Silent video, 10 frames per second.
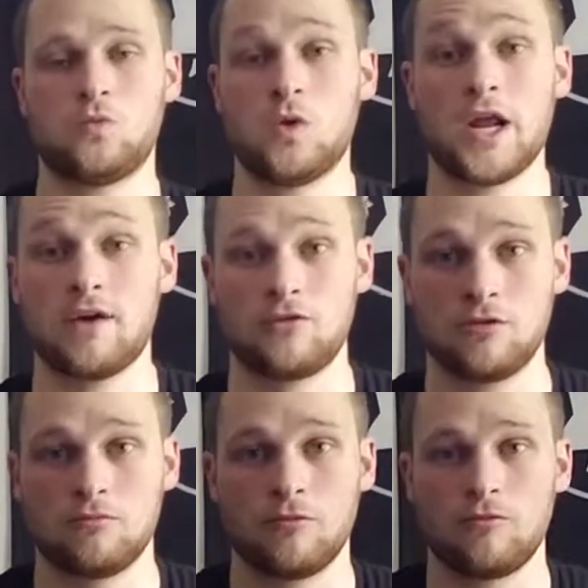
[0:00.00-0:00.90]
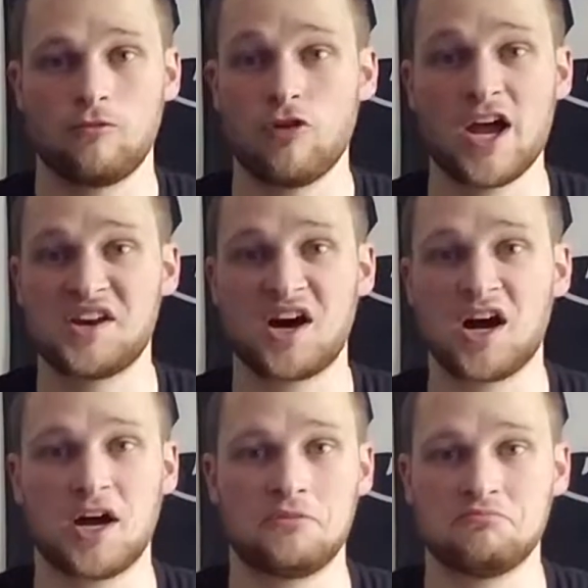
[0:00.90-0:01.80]
whatever, Red
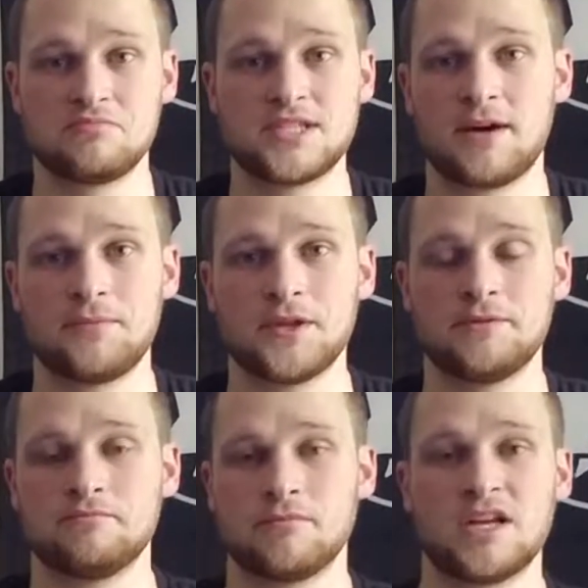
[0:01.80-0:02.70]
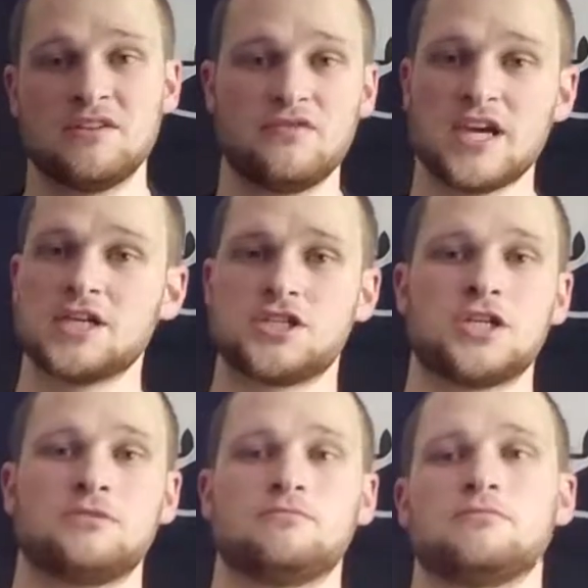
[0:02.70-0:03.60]
Dawn, something, an
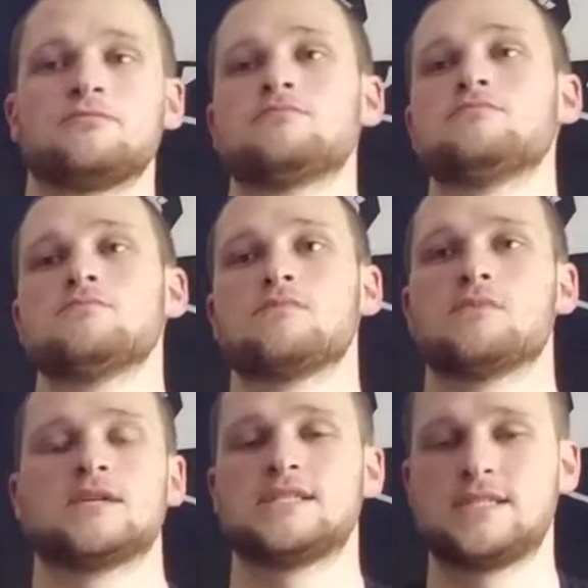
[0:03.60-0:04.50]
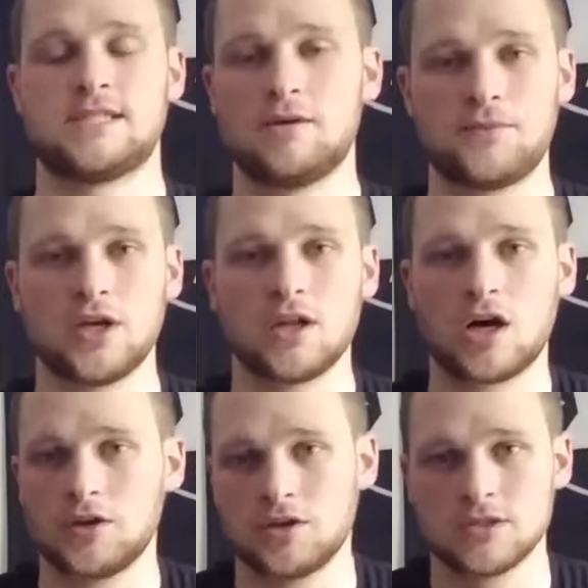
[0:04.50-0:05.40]
invasion, something
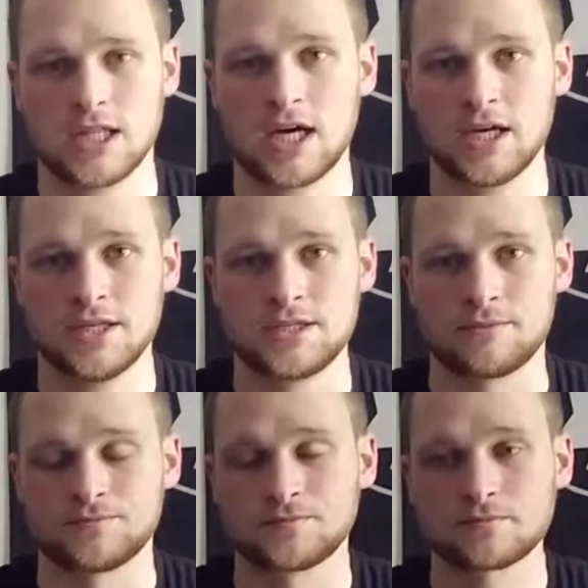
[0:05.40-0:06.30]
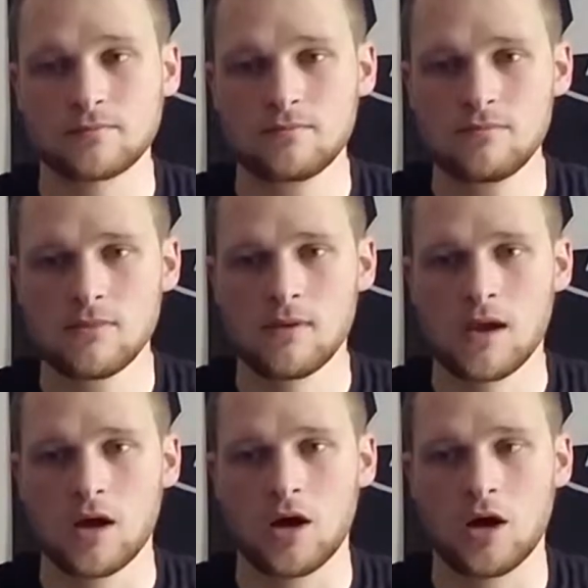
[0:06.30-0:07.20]
along those lines.
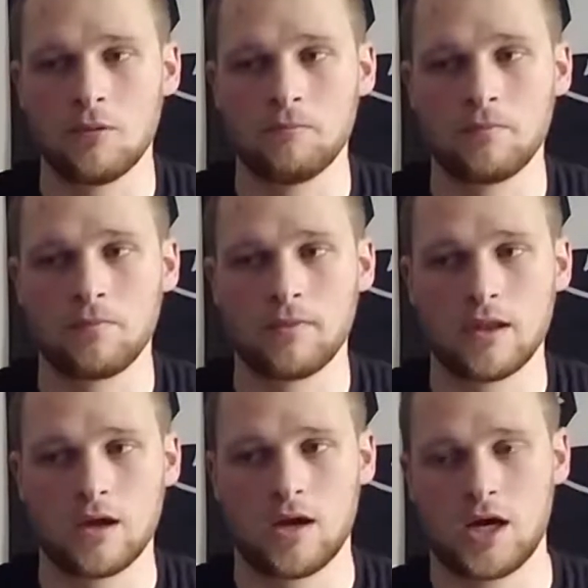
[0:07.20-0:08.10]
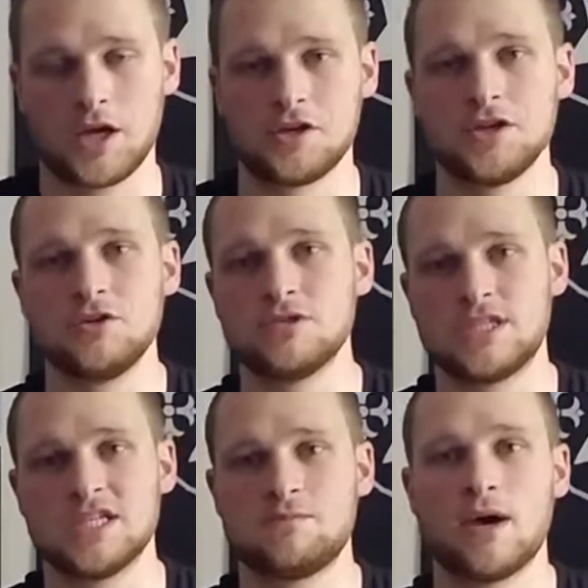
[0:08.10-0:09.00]
I could use
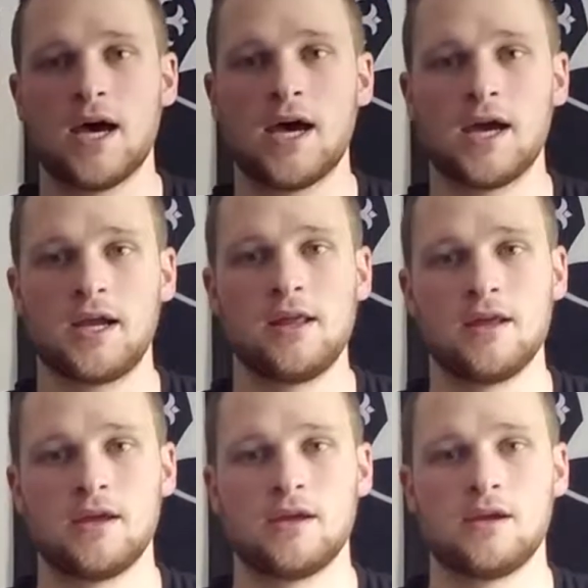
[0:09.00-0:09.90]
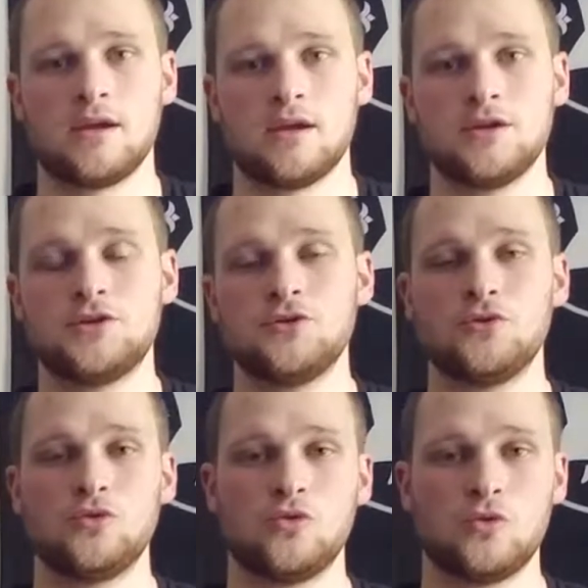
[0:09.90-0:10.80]
this bag
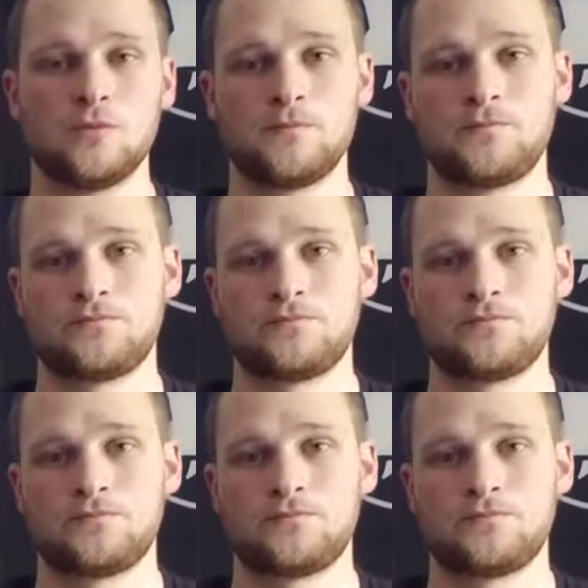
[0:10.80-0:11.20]
to